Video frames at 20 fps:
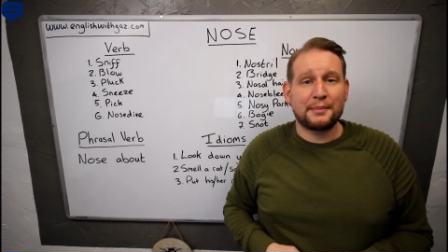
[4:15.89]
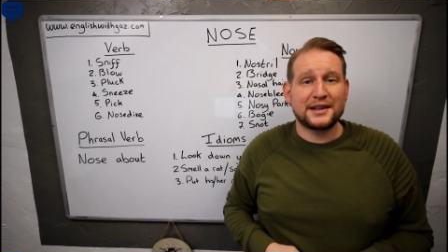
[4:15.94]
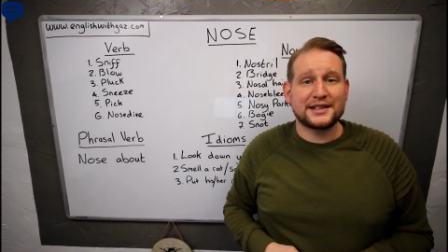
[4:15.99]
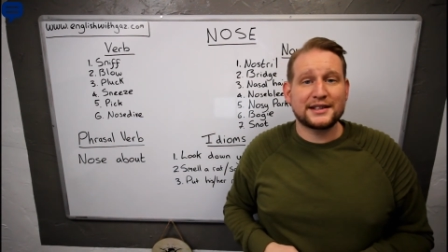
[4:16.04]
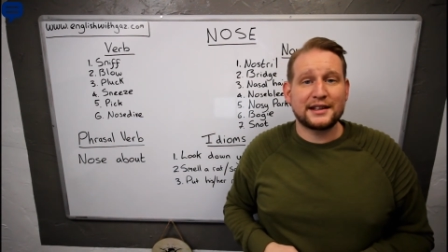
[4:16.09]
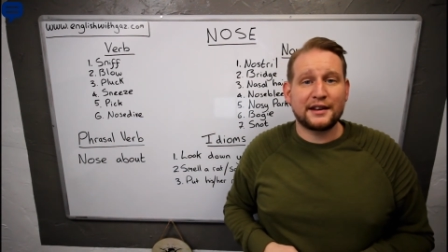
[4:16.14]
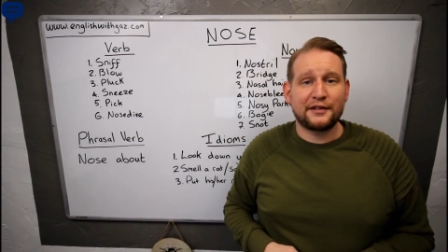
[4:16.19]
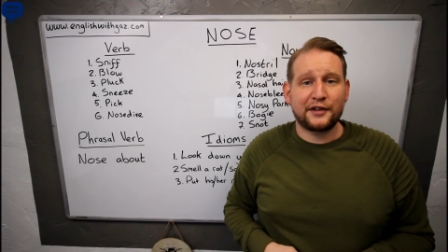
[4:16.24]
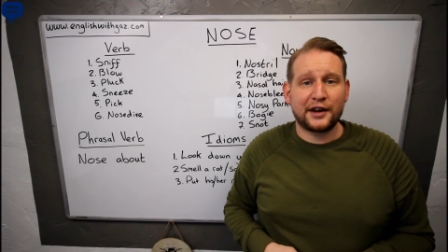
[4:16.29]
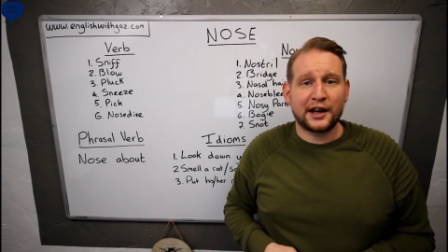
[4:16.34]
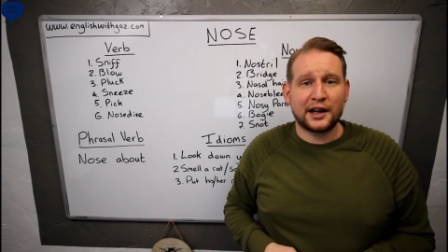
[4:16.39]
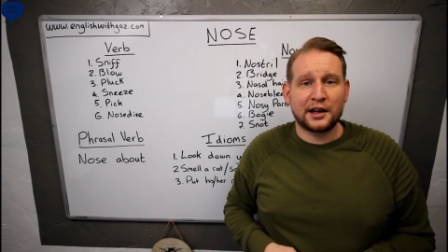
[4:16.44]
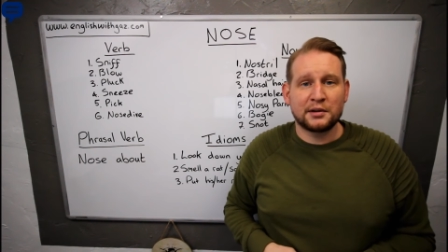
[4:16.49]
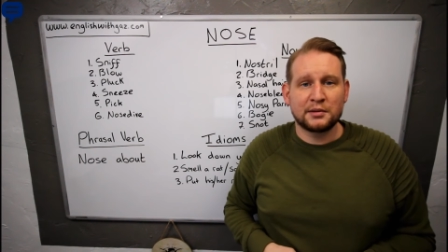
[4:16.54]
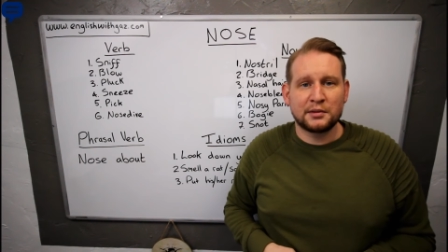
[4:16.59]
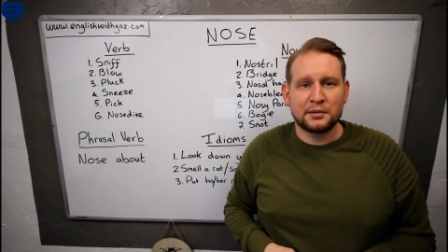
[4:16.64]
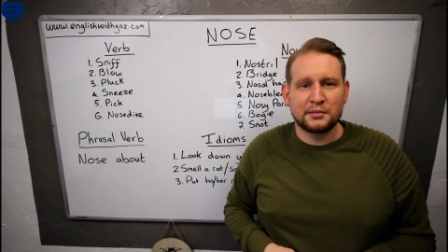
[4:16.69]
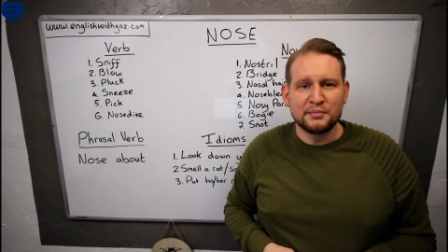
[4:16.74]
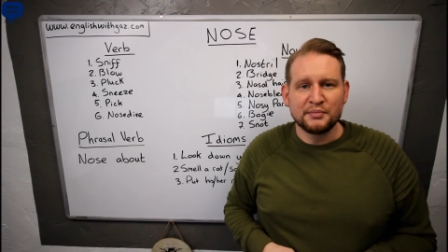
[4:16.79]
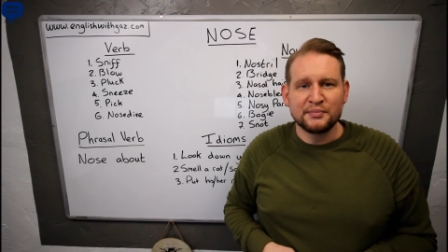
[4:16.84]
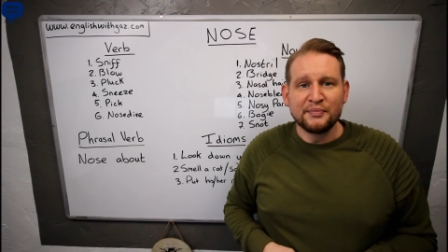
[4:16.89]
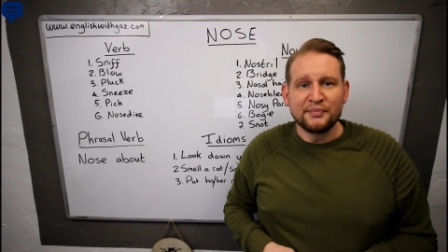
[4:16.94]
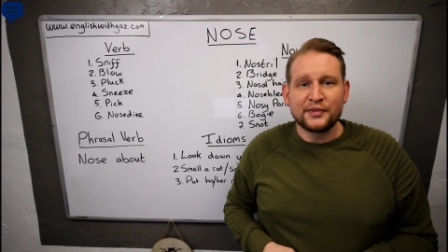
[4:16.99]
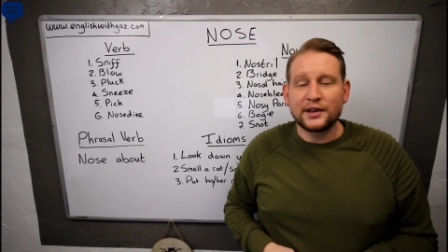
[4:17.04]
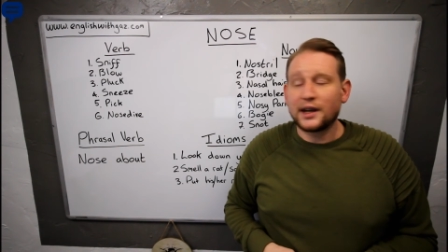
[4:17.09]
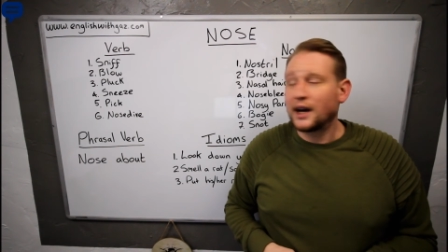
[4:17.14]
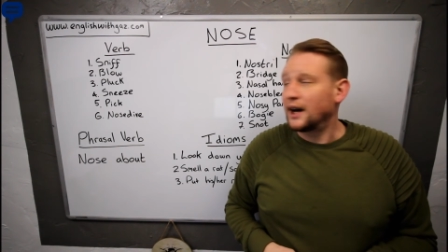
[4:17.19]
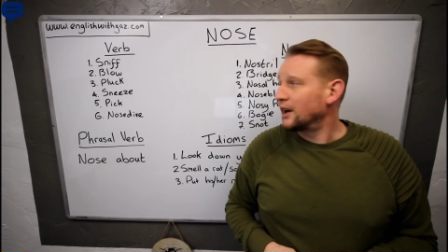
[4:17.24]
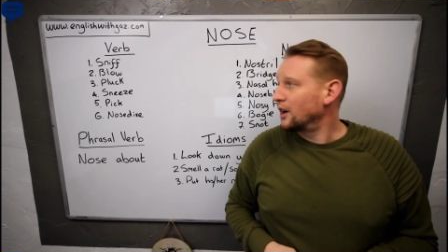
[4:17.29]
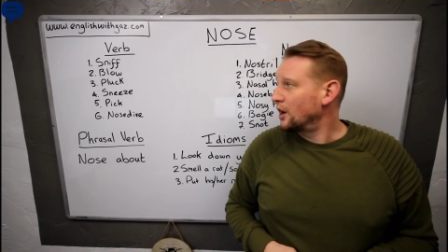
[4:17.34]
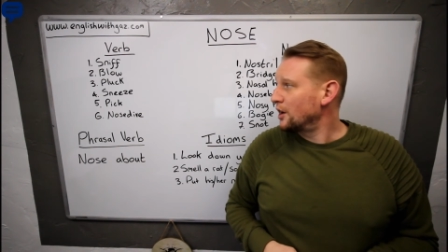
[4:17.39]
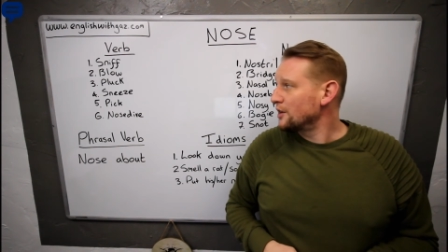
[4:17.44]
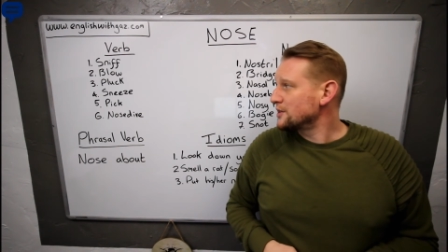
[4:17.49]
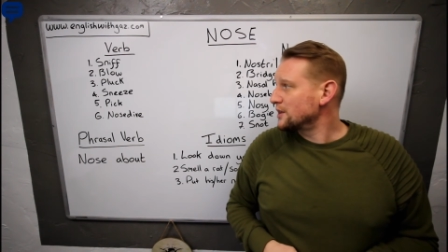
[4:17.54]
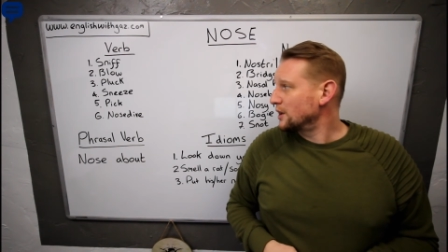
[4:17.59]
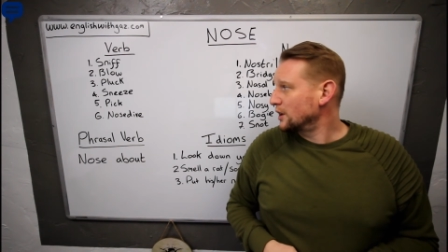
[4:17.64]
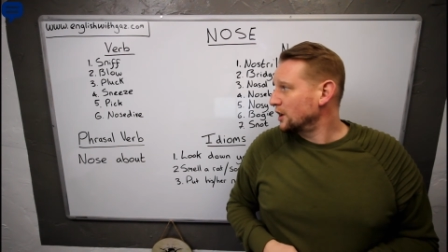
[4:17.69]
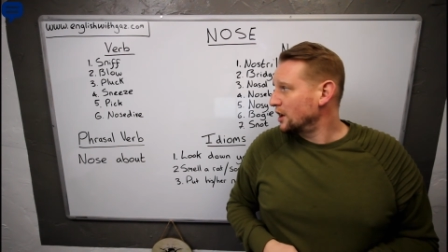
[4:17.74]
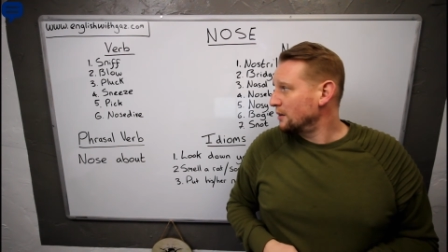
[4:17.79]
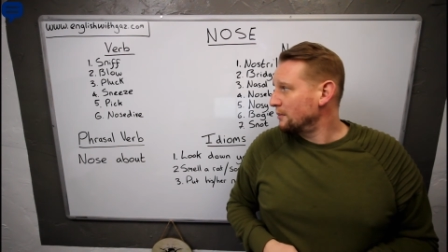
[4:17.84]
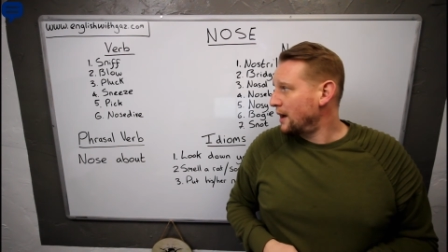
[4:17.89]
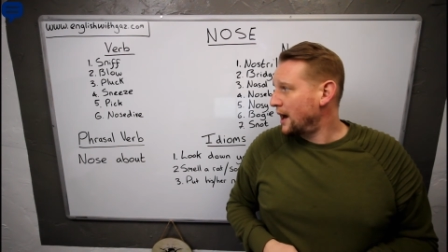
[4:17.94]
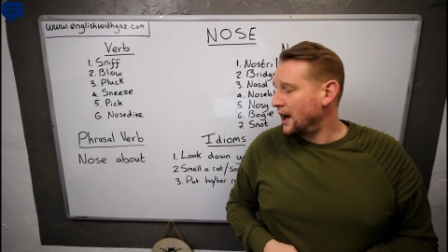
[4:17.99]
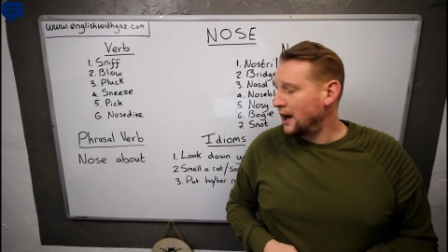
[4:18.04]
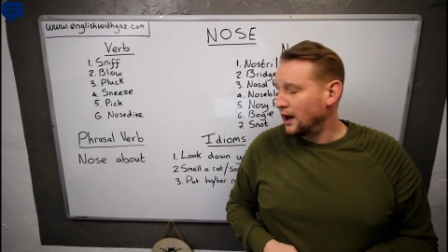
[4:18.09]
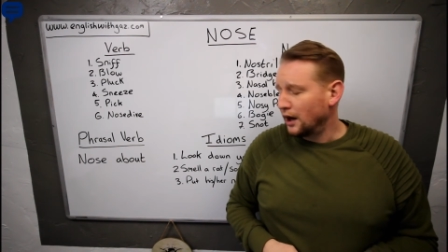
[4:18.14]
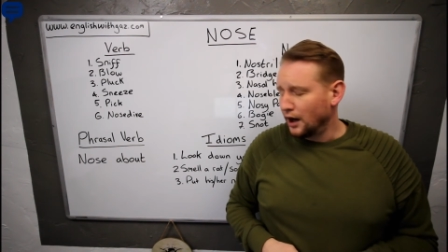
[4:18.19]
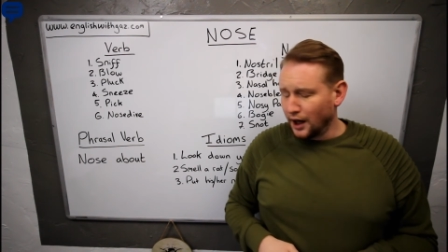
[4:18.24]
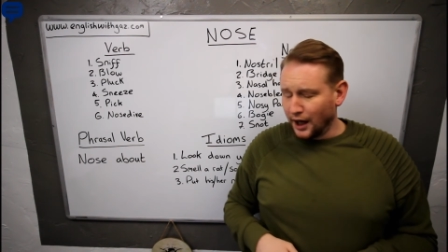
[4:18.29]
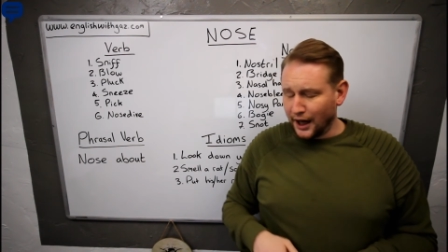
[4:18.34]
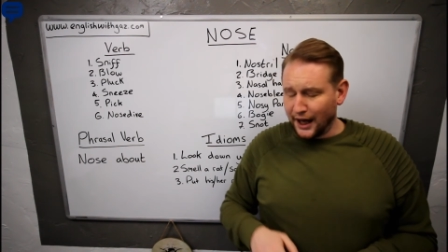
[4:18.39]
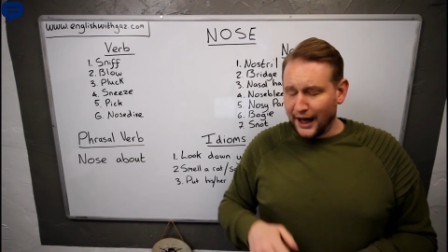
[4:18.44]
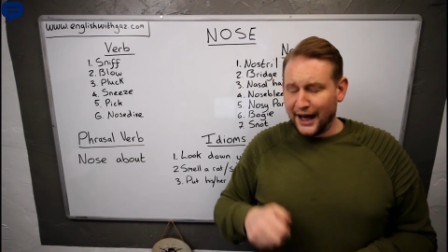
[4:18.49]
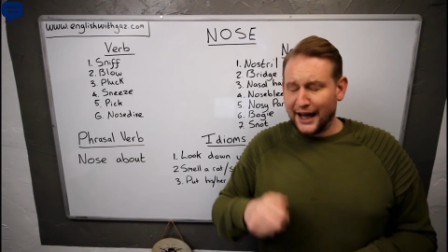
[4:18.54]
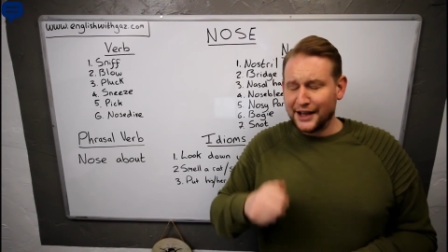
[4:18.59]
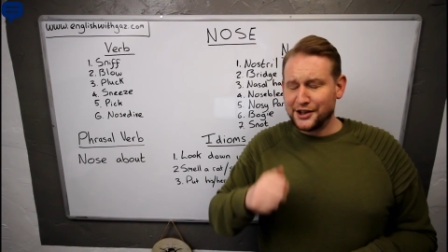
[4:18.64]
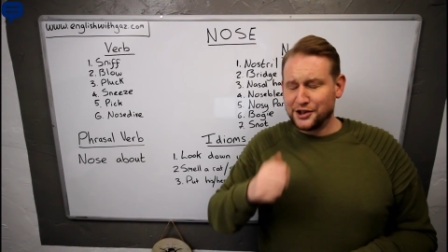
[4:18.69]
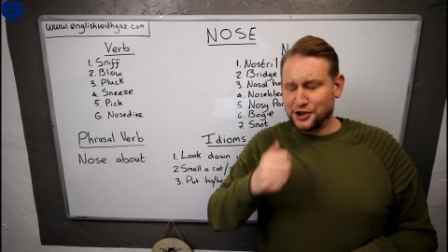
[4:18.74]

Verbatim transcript: sniffing, and also you may uh,